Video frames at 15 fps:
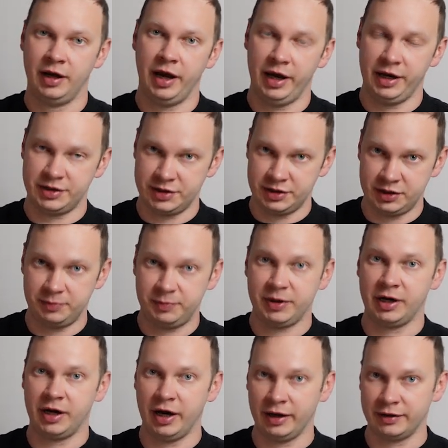
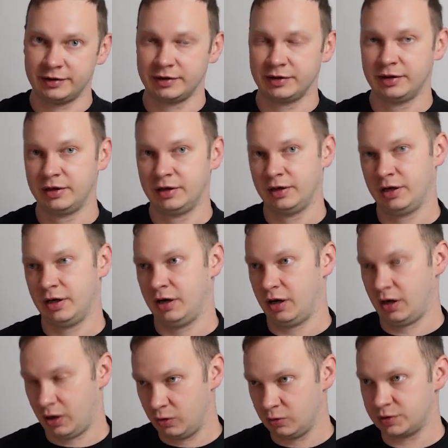HTTP GET
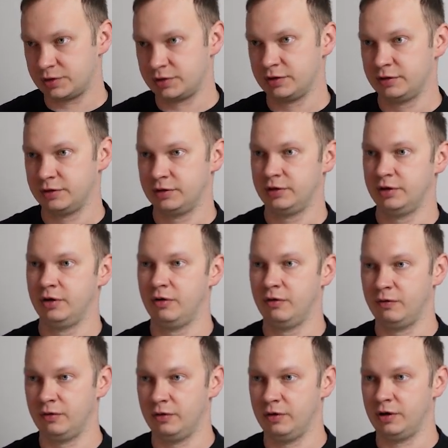routes
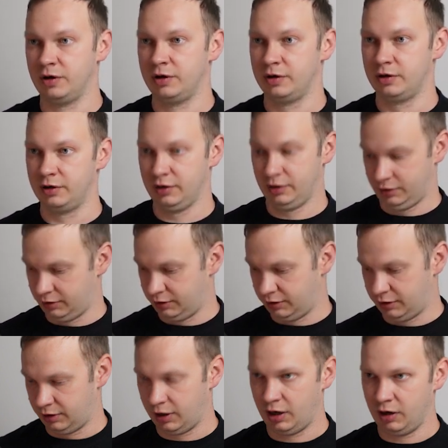for
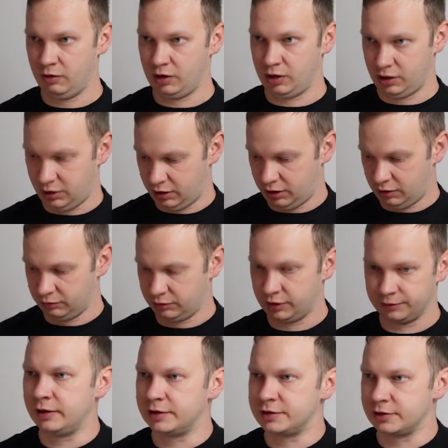our router.
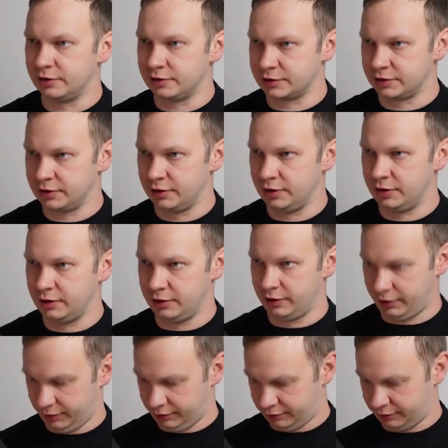Let's also
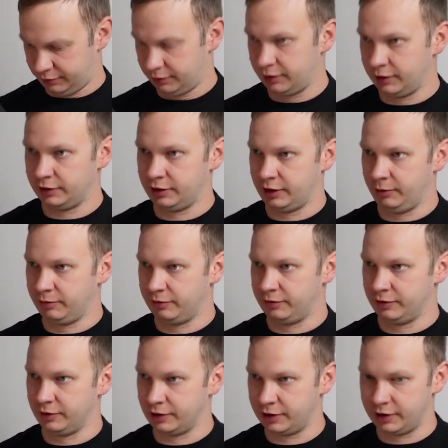add a type
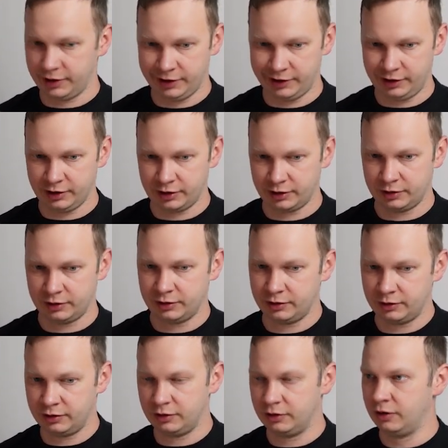for handler,
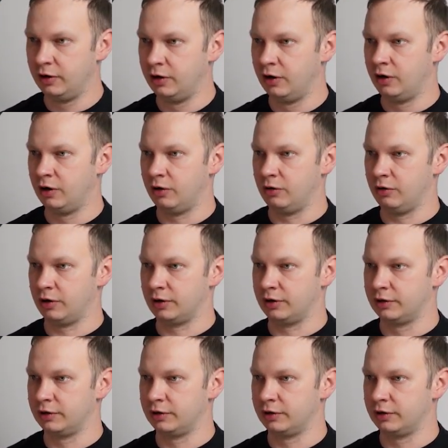or